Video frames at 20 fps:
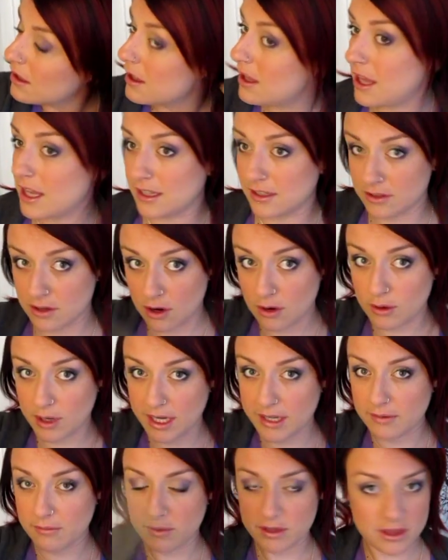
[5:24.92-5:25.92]
and go
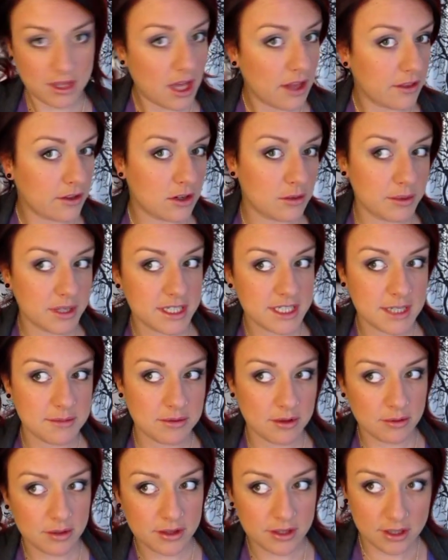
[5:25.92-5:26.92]
in with a little bit
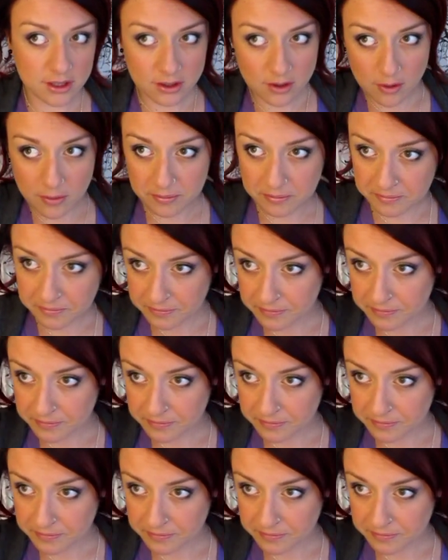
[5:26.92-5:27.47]
deeper with your comb.